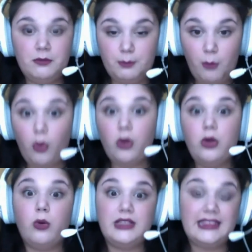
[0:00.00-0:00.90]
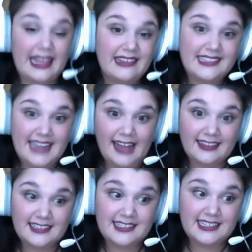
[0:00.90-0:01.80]
more or less
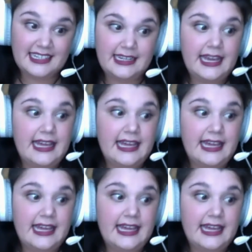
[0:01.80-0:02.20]
talented